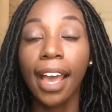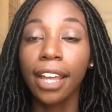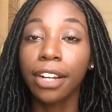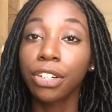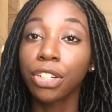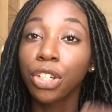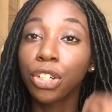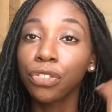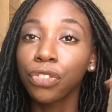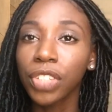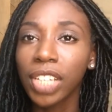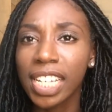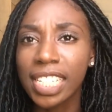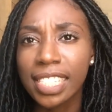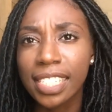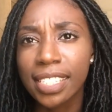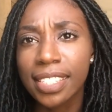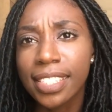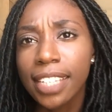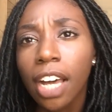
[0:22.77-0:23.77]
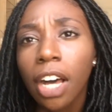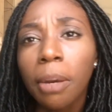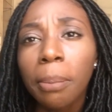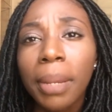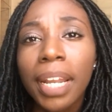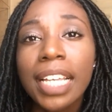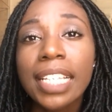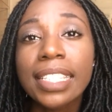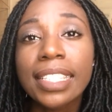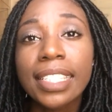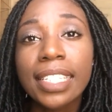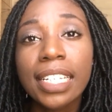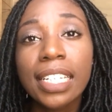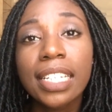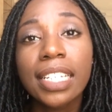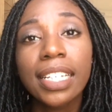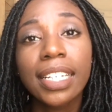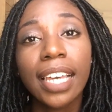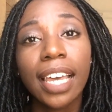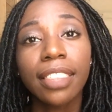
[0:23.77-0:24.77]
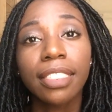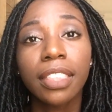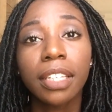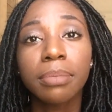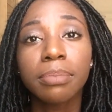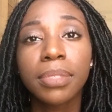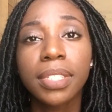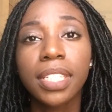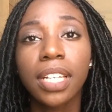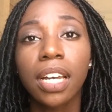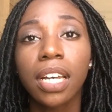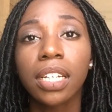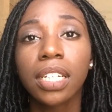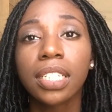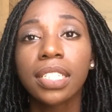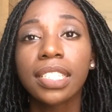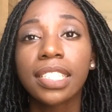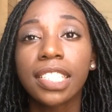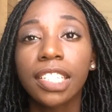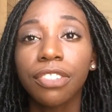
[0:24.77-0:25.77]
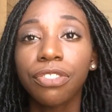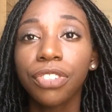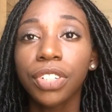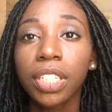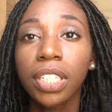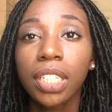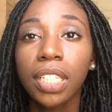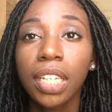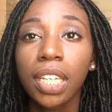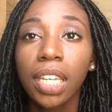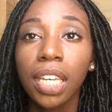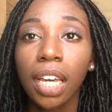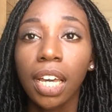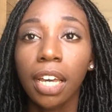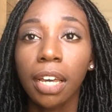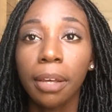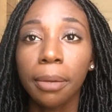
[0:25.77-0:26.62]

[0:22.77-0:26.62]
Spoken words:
I don't know if you guys can tell, but I did get them done differently.